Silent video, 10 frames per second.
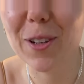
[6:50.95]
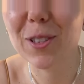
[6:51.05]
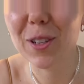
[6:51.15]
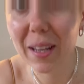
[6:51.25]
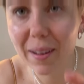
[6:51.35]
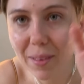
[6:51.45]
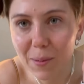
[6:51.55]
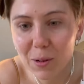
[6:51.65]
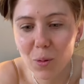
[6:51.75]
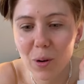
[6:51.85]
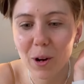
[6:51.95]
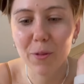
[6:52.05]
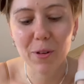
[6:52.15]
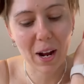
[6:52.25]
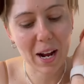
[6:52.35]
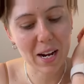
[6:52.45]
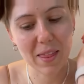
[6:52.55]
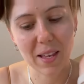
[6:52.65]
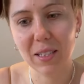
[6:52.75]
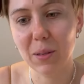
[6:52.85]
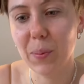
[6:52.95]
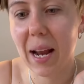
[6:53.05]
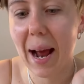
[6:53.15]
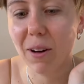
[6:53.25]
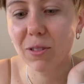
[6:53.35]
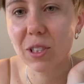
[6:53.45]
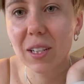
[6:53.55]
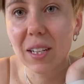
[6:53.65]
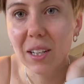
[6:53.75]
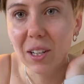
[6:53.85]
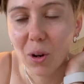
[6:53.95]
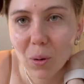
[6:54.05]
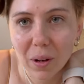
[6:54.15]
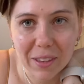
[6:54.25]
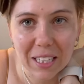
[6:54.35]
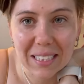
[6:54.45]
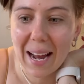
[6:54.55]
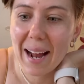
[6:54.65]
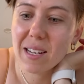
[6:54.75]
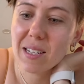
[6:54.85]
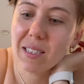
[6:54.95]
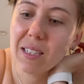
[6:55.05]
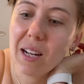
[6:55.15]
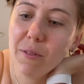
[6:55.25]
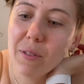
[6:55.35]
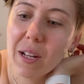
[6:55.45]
So you leave them in water overnight and they spit out all of the sand and stuff.